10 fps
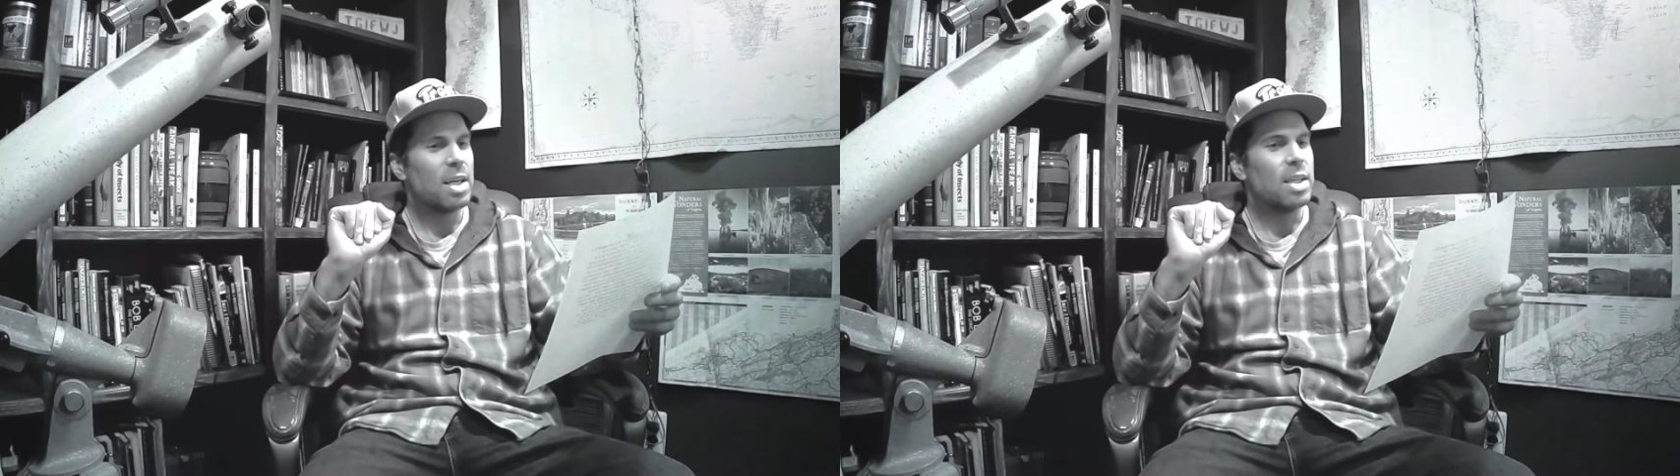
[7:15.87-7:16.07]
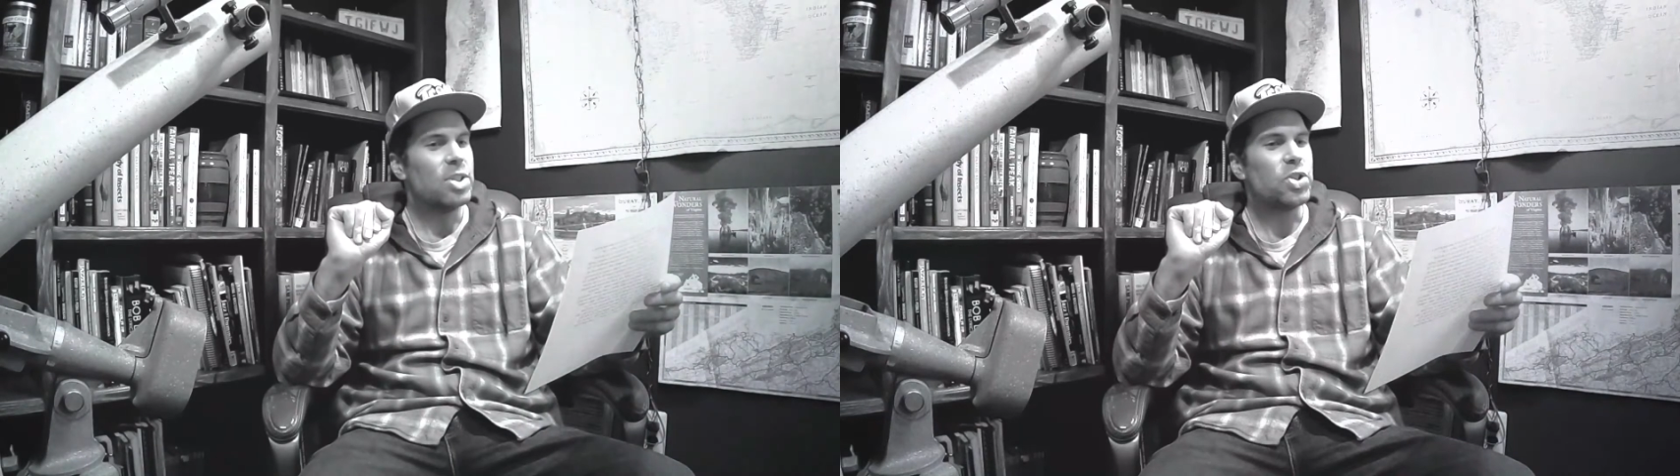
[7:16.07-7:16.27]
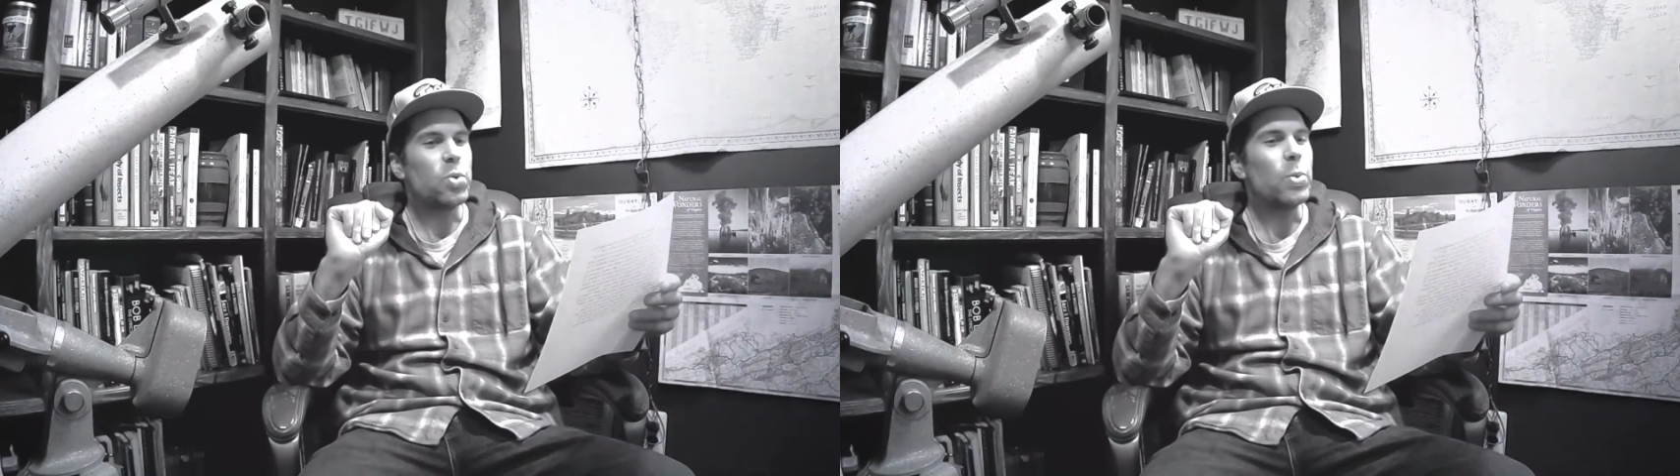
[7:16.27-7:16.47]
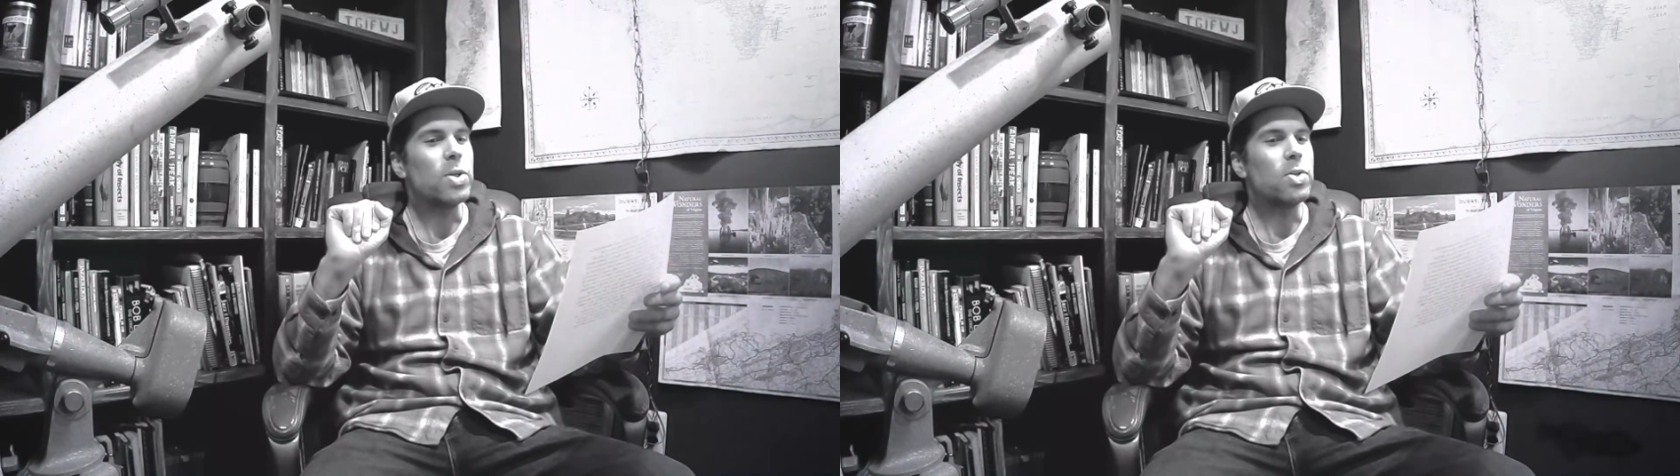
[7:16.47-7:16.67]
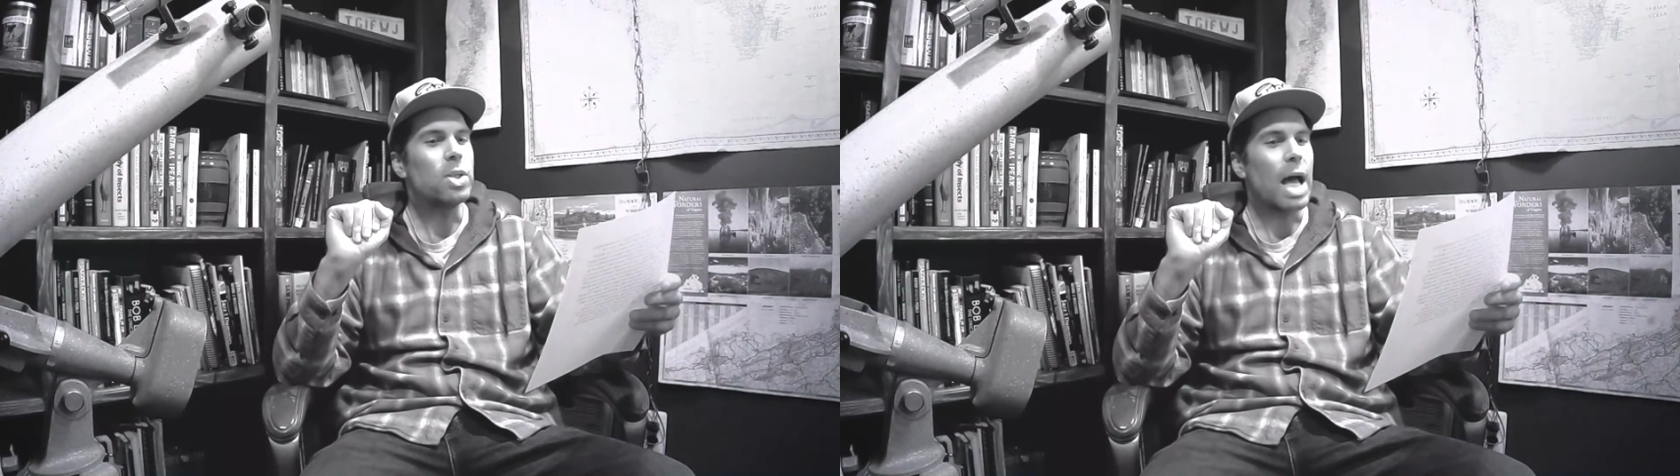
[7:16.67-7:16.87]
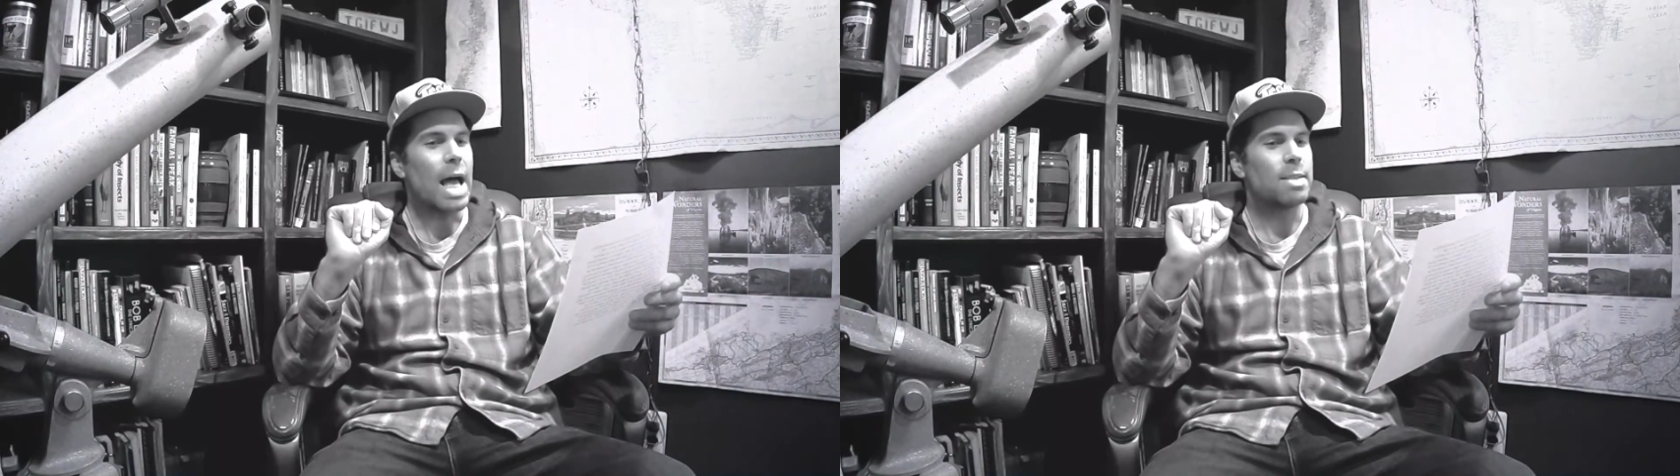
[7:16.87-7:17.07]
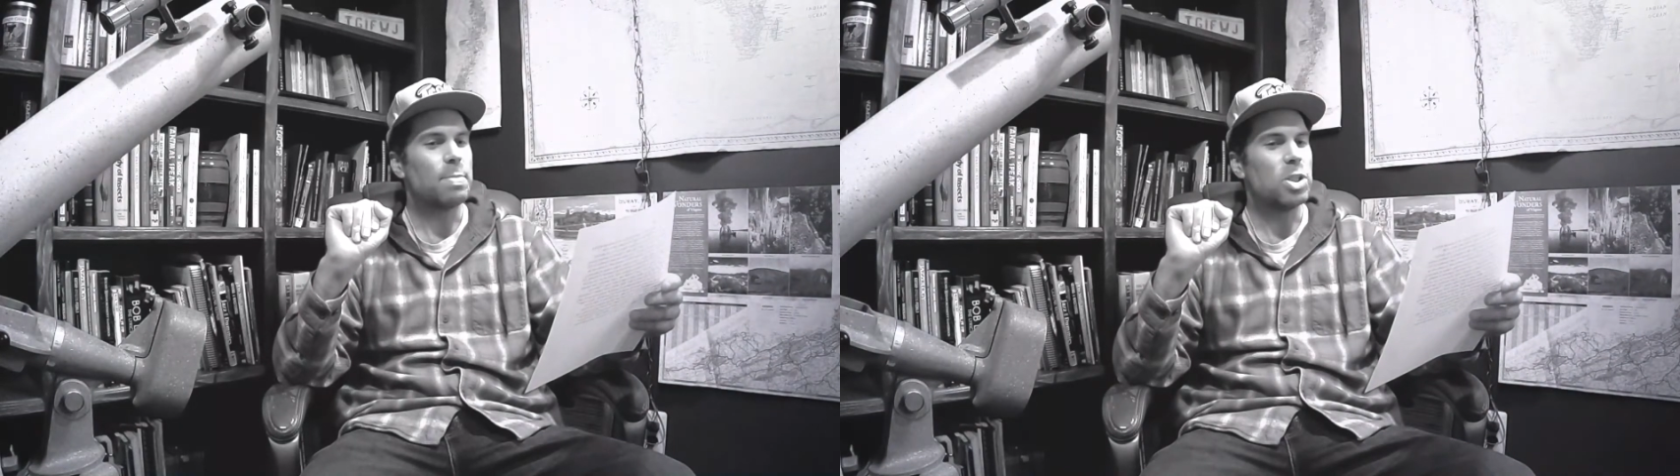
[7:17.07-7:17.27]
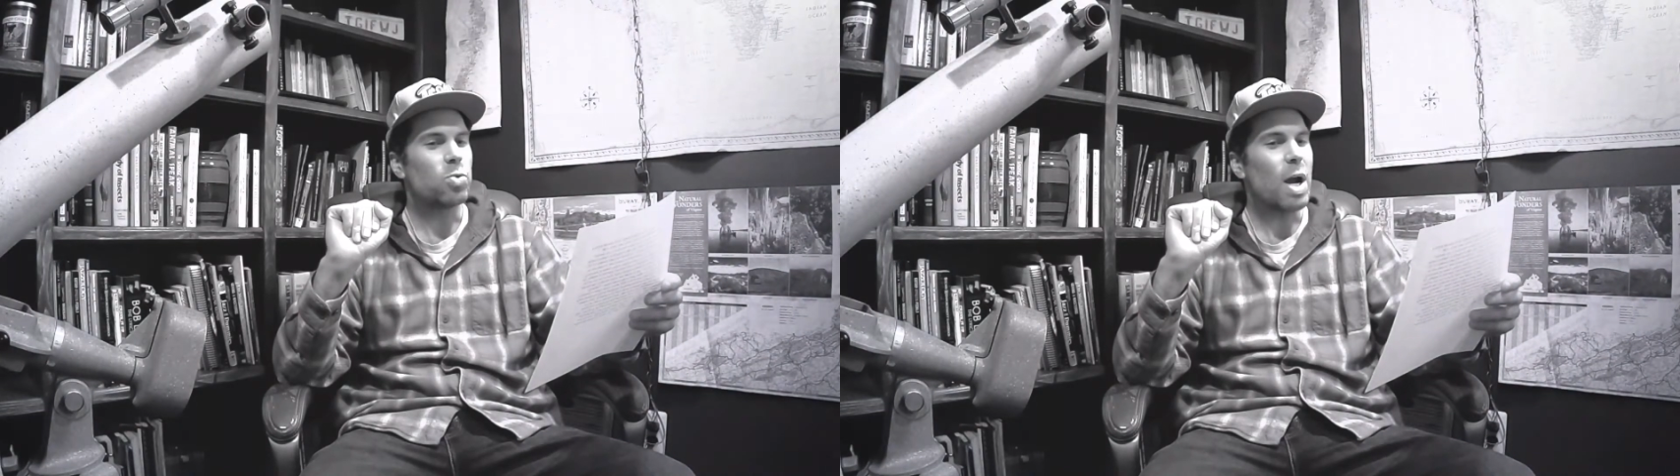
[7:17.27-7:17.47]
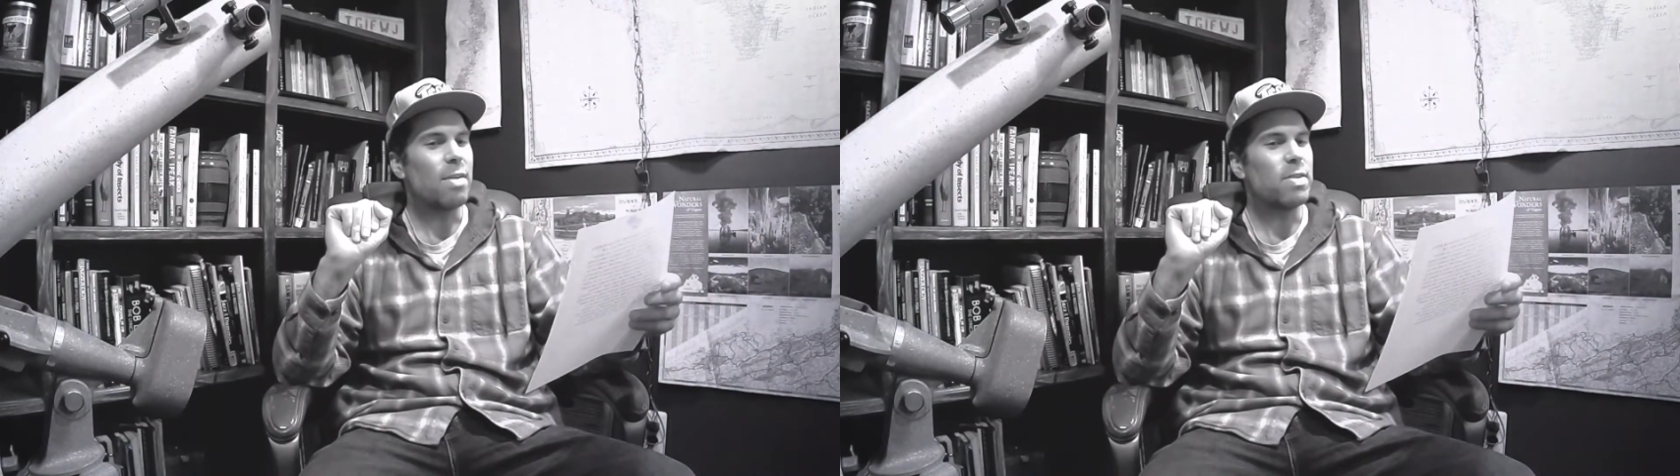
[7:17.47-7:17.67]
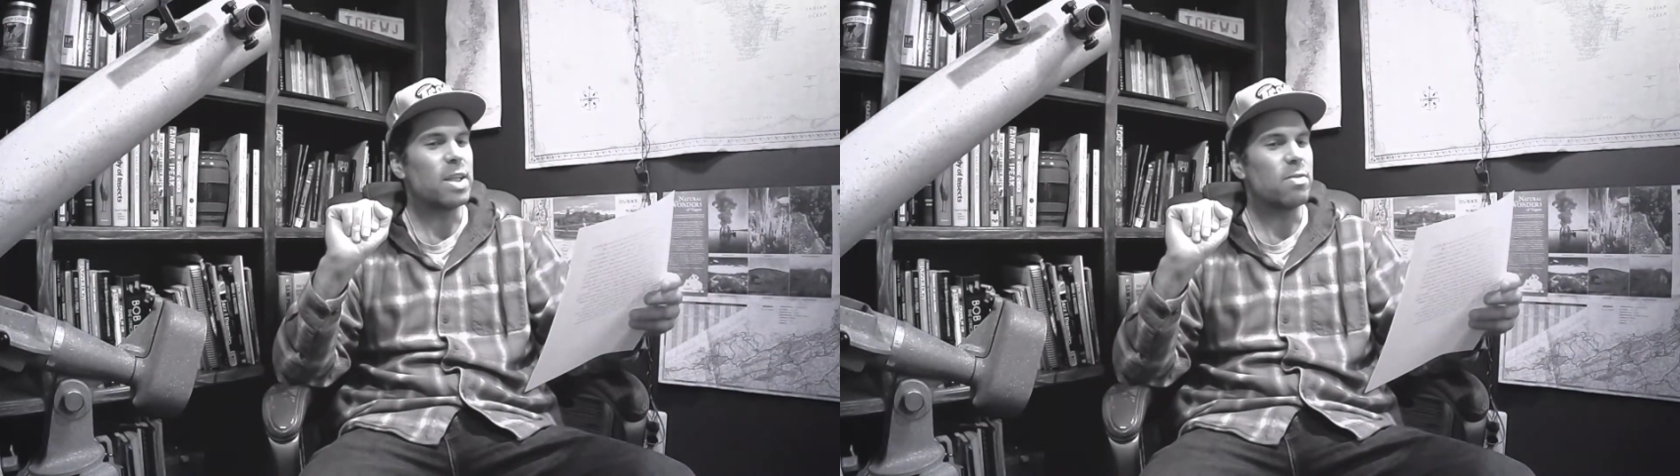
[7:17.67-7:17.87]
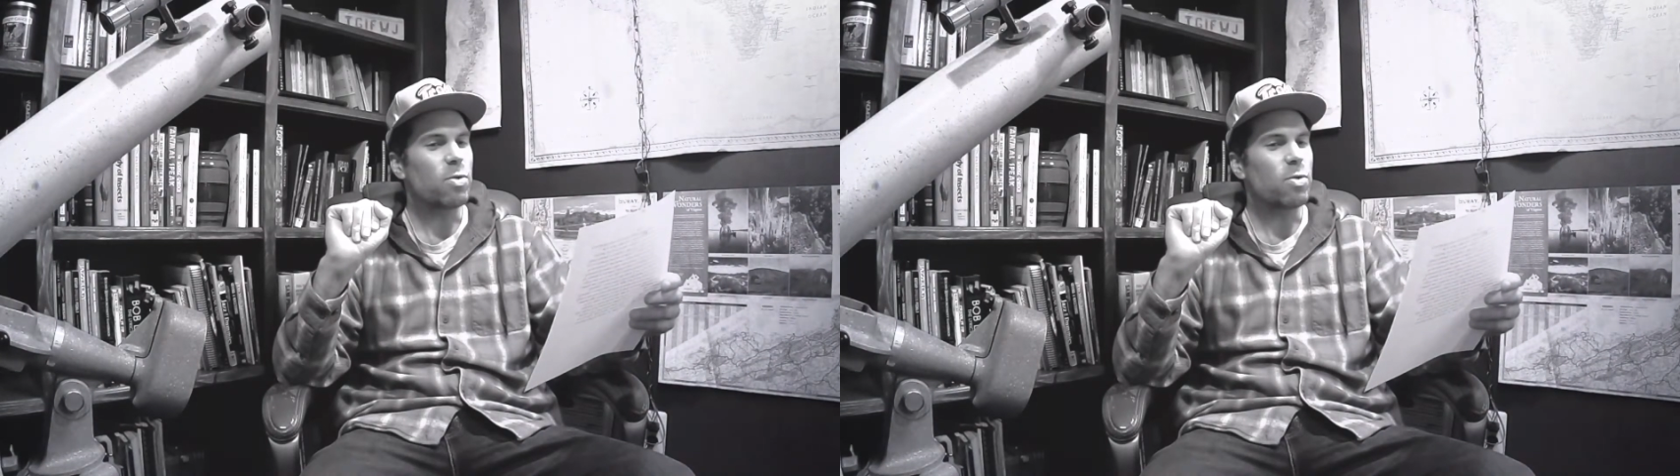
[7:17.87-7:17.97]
His twinkle has been traveling